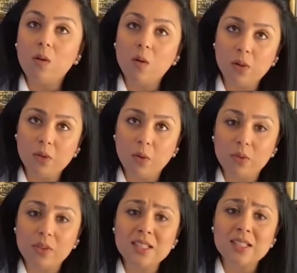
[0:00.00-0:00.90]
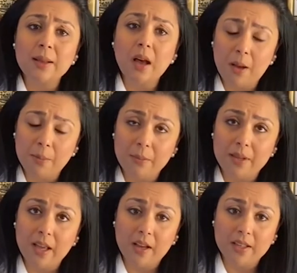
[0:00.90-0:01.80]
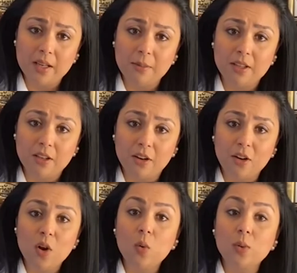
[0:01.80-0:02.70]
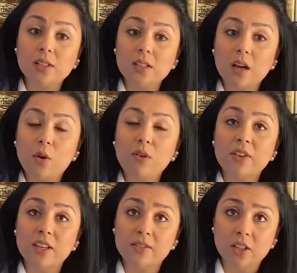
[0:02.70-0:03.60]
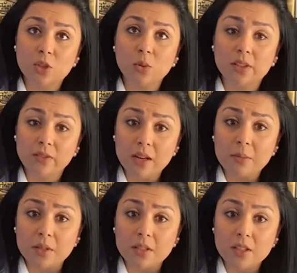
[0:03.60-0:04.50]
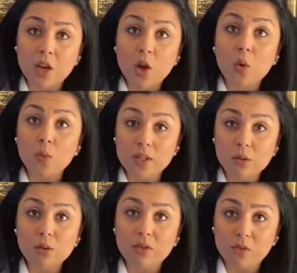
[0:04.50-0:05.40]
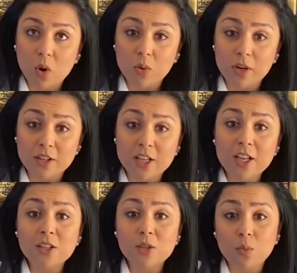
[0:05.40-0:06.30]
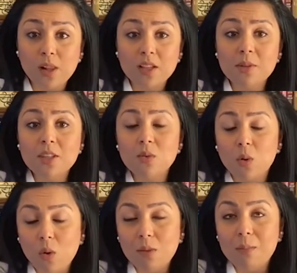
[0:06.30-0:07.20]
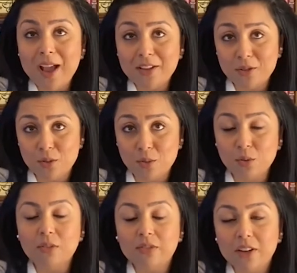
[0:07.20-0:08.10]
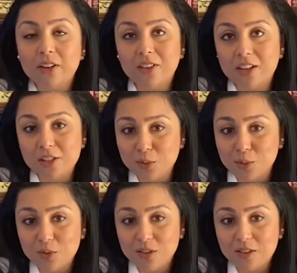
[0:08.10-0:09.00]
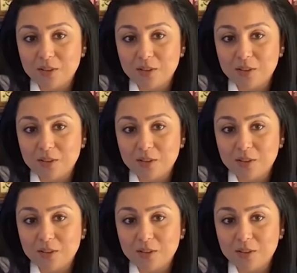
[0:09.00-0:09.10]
Although this upcoming academic year will start off in a virtual environment, we do look forward to welcoming you all back to school very, very soon.